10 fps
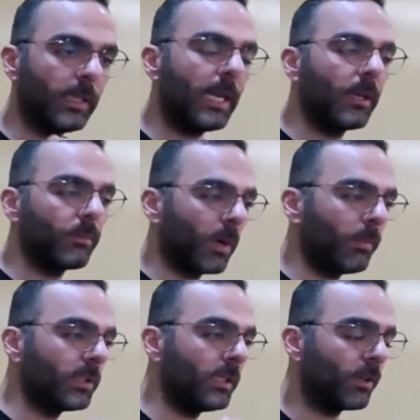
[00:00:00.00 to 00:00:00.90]
and they can
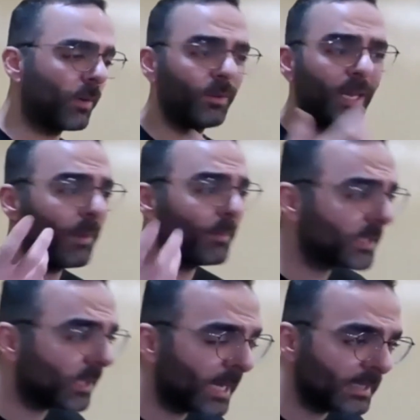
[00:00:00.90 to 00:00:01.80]
probably see it around.
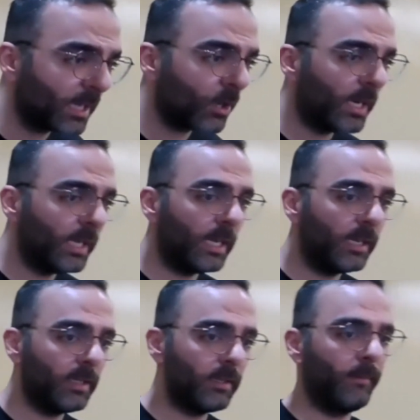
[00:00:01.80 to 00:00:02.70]
Amazon has that already in it.